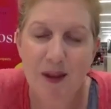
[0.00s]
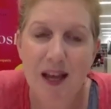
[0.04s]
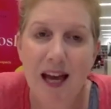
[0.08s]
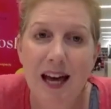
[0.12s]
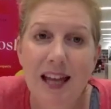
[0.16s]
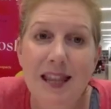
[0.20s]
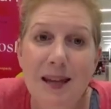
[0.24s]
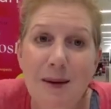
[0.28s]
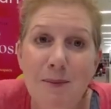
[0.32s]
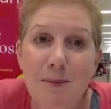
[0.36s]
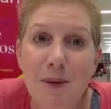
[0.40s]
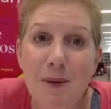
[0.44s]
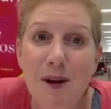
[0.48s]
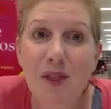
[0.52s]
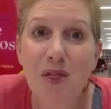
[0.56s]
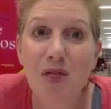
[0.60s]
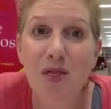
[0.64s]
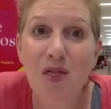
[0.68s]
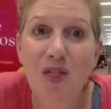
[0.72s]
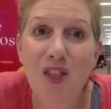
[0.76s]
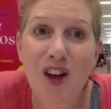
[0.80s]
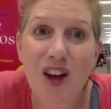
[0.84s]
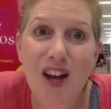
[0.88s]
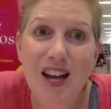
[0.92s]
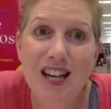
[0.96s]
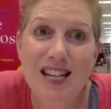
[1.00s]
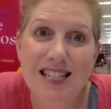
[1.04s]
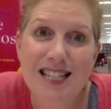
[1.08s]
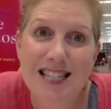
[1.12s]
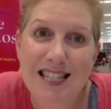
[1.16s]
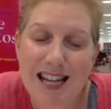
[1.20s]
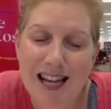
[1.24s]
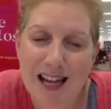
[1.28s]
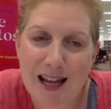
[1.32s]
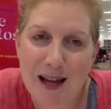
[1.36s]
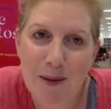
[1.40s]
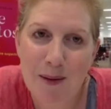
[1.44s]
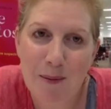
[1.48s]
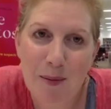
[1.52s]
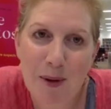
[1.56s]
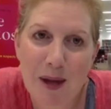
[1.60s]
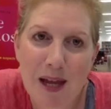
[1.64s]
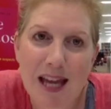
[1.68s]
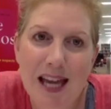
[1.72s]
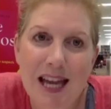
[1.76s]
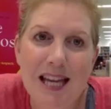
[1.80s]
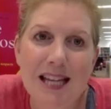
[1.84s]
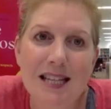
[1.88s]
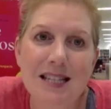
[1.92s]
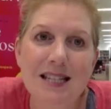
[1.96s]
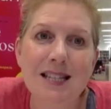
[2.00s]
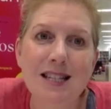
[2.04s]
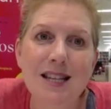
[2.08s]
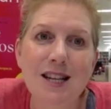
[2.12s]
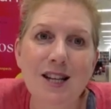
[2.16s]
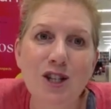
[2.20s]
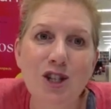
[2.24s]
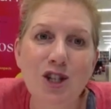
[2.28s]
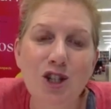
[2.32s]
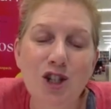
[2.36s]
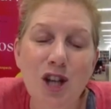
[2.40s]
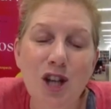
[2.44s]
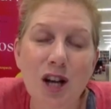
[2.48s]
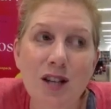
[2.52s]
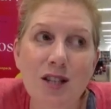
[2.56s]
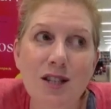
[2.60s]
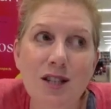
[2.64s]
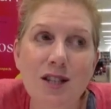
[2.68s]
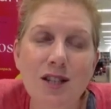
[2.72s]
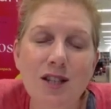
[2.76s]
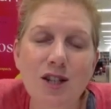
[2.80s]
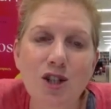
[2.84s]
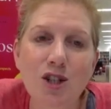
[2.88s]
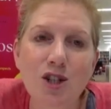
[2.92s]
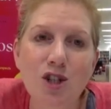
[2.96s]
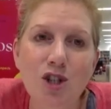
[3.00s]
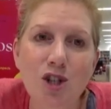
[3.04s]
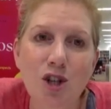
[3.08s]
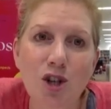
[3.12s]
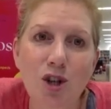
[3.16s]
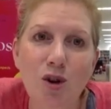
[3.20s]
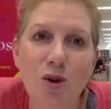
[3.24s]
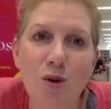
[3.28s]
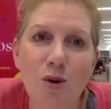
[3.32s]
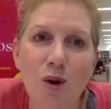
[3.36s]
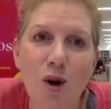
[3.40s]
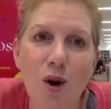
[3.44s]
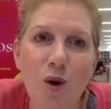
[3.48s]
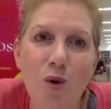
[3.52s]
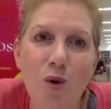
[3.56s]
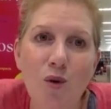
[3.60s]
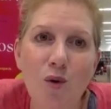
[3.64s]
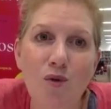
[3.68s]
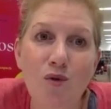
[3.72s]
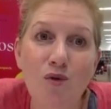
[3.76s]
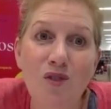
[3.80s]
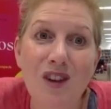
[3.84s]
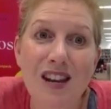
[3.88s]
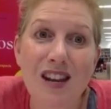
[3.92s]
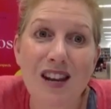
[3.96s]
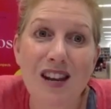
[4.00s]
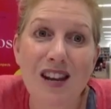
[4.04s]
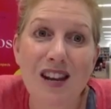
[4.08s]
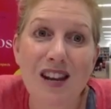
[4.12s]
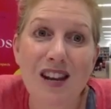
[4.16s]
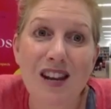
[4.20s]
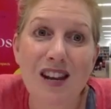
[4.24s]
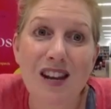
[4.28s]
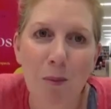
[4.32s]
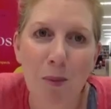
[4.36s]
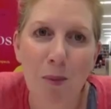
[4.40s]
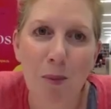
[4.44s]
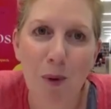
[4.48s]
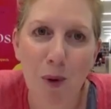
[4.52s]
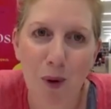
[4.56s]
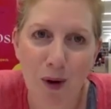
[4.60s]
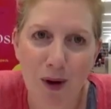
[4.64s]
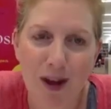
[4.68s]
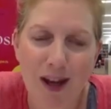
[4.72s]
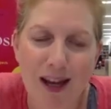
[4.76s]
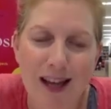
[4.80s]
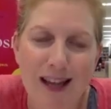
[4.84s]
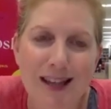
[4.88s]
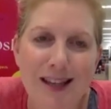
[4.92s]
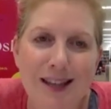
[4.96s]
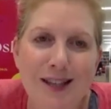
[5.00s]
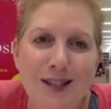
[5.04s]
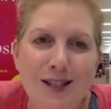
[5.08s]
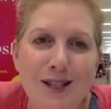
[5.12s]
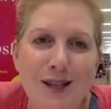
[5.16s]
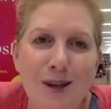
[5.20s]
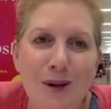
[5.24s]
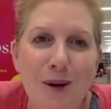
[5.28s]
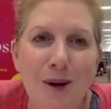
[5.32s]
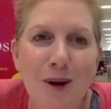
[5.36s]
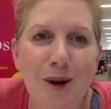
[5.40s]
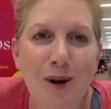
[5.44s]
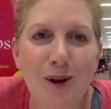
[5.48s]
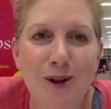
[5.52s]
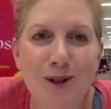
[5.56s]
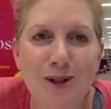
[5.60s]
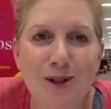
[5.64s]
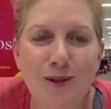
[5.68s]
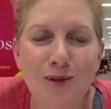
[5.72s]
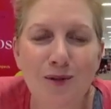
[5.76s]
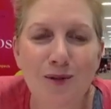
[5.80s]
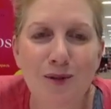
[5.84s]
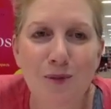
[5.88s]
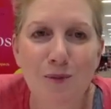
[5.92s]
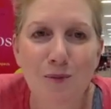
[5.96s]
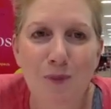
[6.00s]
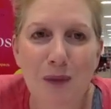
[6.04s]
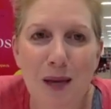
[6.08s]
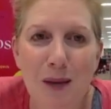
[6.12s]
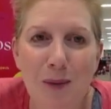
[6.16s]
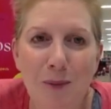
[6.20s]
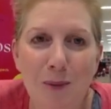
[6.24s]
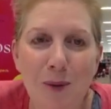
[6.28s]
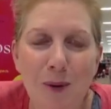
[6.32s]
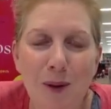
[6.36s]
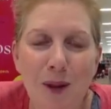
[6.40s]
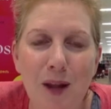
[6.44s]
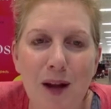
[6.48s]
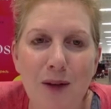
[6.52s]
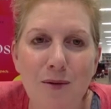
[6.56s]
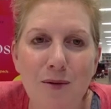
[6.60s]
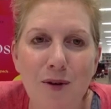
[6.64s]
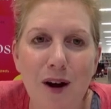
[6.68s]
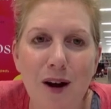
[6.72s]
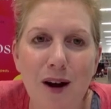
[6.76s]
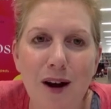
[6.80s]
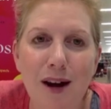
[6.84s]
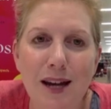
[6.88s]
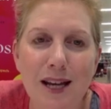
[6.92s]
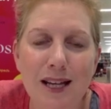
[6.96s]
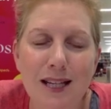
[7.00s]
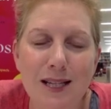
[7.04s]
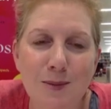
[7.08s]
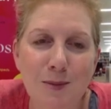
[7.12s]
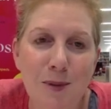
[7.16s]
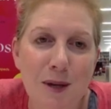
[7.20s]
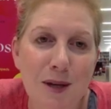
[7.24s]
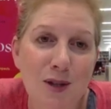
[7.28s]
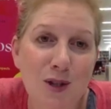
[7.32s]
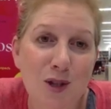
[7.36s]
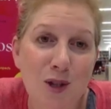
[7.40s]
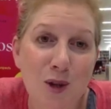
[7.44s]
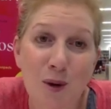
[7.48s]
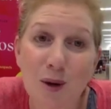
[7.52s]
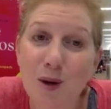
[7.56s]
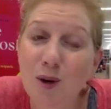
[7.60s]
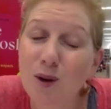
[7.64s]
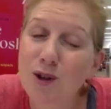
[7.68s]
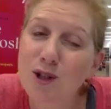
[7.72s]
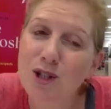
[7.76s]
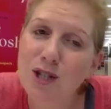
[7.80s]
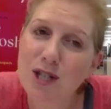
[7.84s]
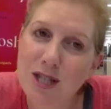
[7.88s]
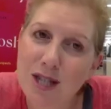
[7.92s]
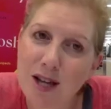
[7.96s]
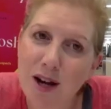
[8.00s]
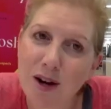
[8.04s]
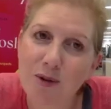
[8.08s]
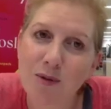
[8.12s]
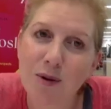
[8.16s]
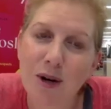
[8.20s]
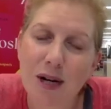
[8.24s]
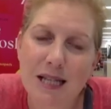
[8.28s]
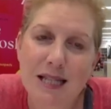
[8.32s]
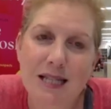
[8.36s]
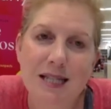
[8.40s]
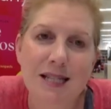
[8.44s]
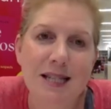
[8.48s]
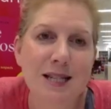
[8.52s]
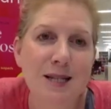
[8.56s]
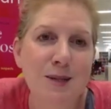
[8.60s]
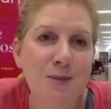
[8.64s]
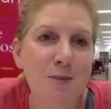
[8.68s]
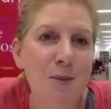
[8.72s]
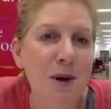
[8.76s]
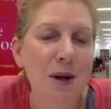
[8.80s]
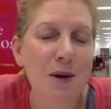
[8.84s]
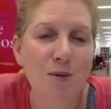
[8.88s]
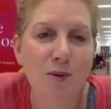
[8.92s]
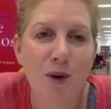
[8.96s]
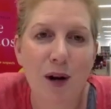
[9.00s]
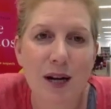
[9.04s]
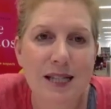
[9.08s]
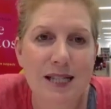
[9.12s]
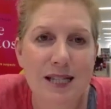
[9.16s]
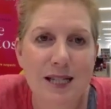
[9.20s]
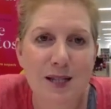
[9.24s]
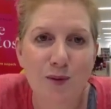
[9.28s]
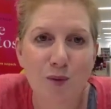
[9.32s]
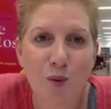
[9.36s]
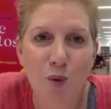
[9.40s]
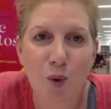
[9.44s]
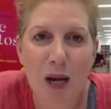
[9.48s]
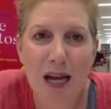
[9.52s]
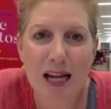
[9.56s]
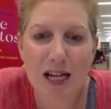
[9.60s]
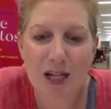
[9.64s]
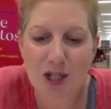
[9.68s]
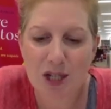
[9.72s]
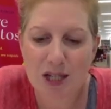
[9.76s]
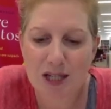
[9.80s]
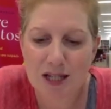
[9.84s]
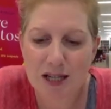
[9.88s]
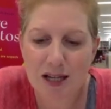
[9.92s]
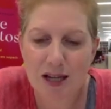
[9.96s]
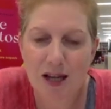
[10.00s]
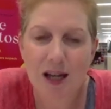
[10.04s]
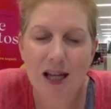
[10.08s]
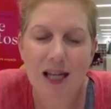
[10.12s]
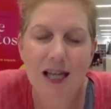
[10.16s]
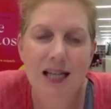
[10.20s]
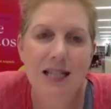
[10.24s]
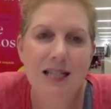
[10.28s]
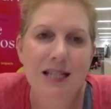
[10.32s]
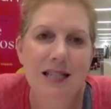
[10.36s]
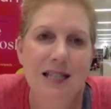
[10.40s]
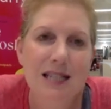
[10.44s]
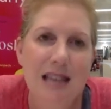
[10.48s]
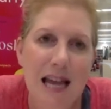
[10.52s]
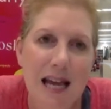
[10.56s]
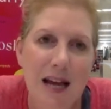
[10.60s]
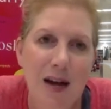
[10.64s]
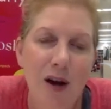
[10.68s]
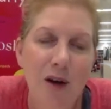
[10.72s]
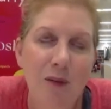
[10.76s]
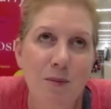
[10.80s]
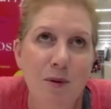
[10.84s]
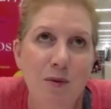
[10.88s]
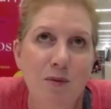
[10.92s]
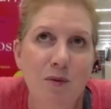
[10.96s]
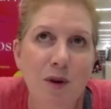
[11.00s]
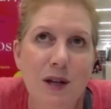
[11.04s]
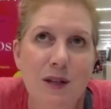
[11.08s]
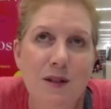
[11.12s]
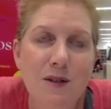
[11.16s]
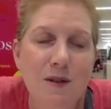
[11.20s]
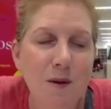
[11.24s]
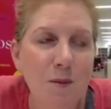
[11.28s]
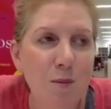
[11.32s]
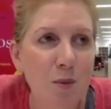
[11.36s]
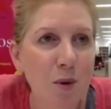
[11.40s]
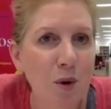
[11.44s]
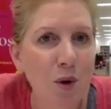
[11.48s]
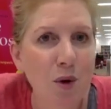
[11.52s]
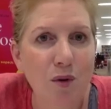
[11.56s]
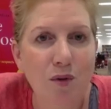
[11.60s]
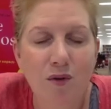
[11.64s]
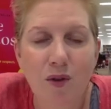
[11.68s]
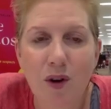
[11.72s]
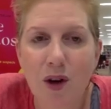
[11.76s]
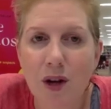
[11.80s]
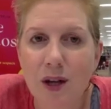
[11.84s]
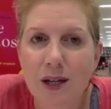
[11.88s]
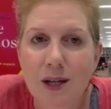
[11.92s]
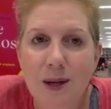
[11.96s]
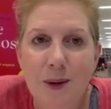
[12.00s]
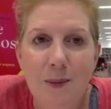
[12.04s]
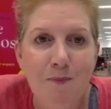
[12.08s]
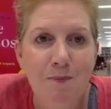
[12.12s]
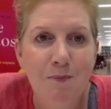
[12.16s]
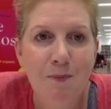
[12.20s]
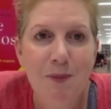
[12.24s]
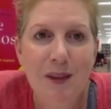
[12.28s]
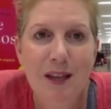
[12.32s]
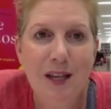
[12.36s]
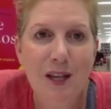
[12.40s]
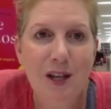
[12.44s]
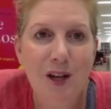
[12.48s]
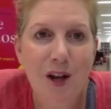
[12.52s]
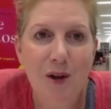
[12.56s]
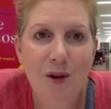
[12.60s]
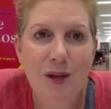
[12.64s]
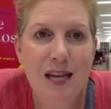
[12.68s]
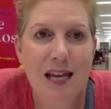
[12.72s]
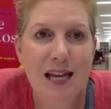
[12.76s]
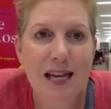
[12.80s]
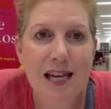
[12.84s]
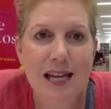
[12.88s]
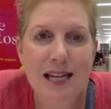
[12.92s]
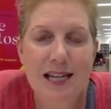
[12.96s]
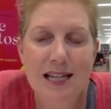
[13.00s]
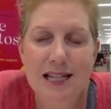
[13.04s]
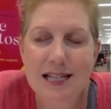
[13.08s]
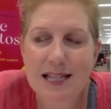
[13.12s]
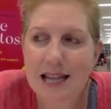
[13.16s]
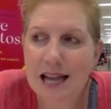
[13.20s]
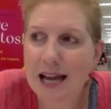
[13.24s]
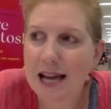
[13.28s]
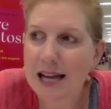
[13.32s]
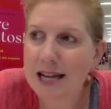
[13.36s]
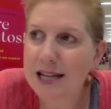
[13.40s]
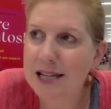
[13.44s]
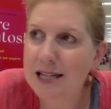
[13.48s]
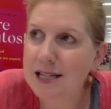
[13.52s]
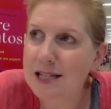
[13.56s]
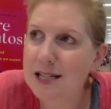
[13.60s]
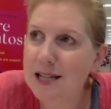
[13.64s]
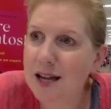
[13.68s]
And then my third tip is just to finish the book. So a lot of people I speak to, and not just young writers, but writers of all ages, say, oh, I've been writing a book for, years, and